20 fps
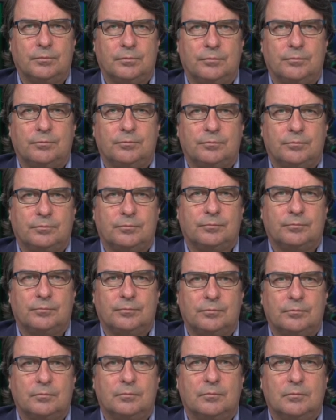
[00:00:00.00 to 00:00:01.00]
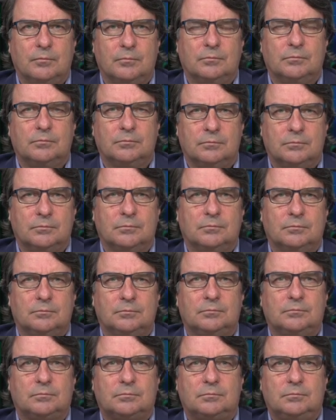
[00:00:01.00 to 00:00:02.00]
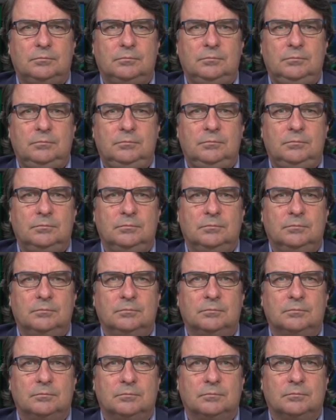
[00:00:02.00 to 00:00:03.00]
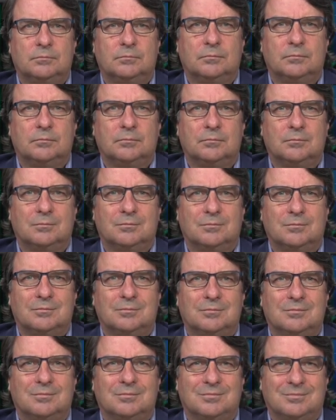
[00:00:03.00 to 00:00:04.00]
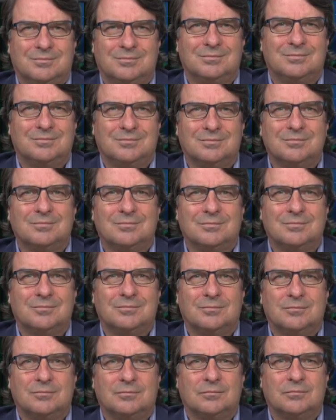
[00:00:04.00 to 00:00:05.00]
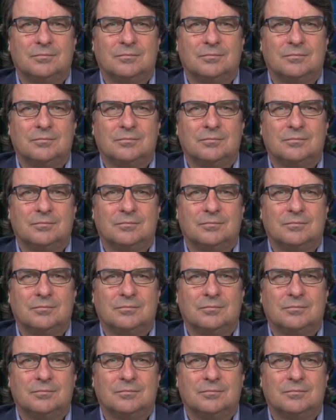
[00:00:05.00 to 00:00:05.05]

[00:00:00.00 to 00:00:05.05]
This person isn't speaking.